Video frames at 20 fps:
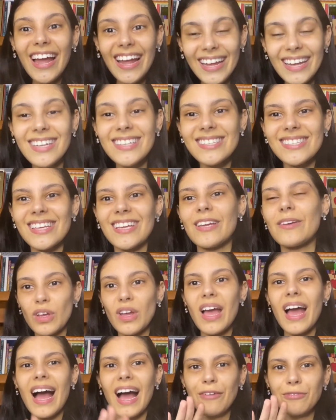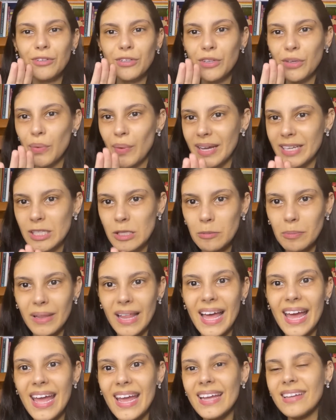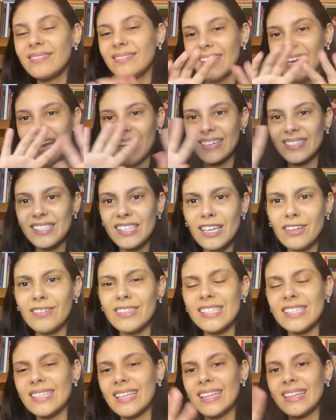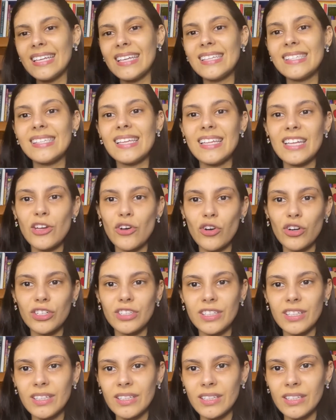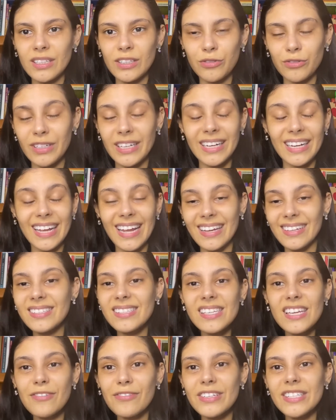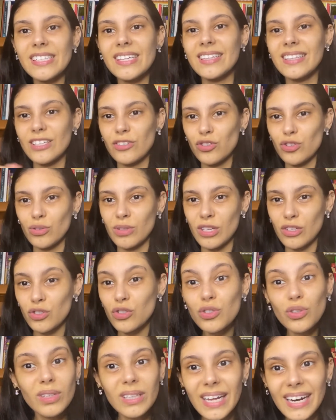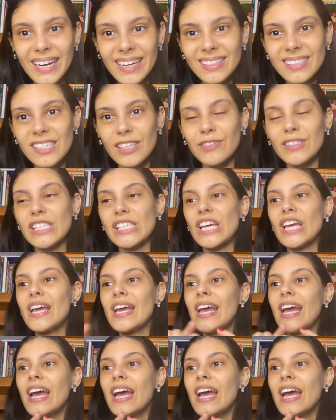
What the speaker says: Easy. After you explain the activity, the listening or the reading activity, the students do that activity,